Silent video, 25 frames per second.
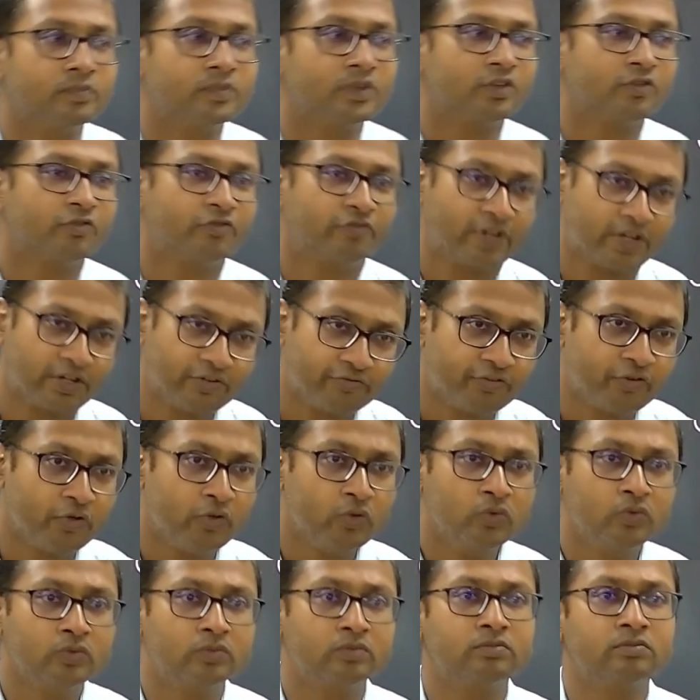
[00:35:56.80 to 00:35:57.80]
Very few.
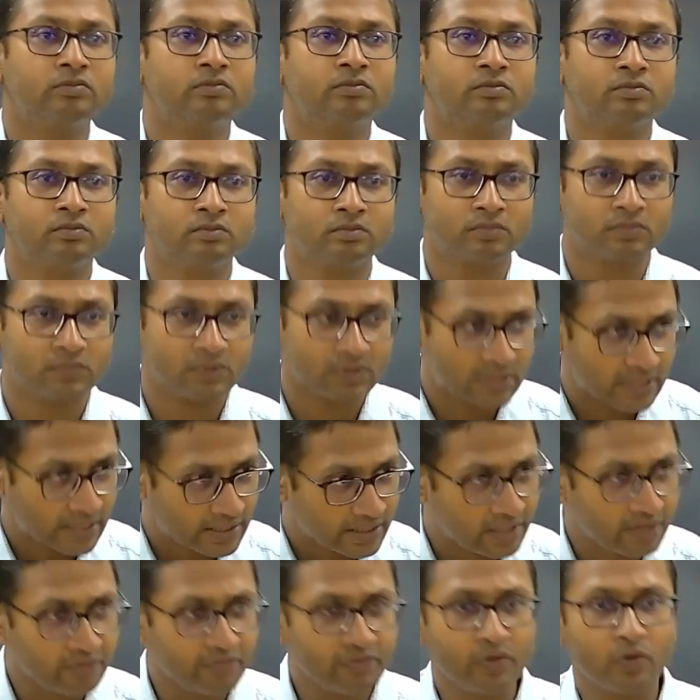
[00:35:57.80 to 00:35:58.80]
That
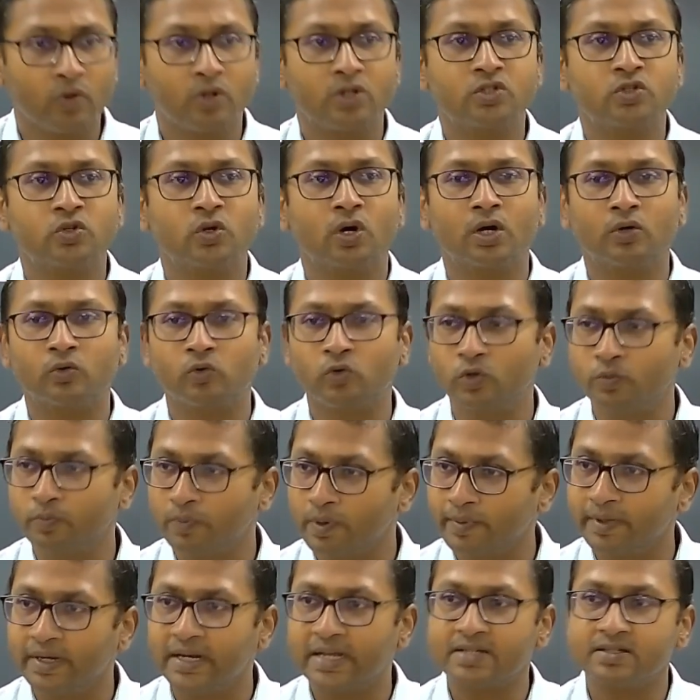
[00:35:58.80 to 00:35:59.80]
day we also argued
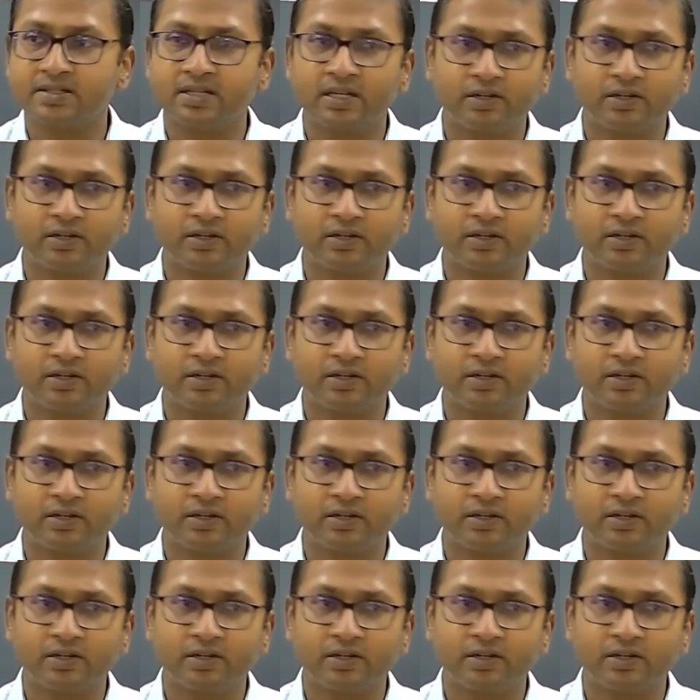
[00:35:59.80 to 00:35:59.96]
maybe less than